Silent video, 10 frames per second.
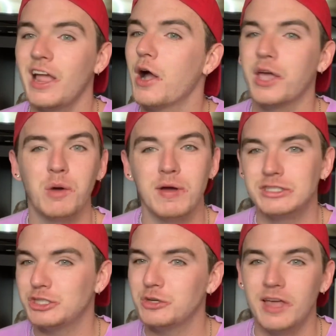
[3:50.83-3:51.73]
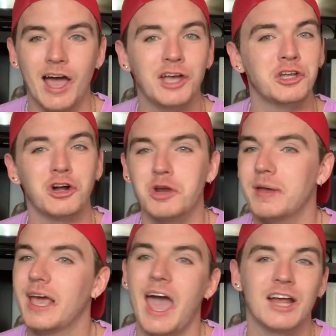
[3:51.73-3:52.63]
I can't wait to do that. Y'all are gonna
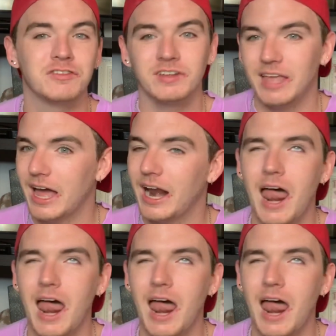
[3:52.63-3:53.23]
be gagged for that.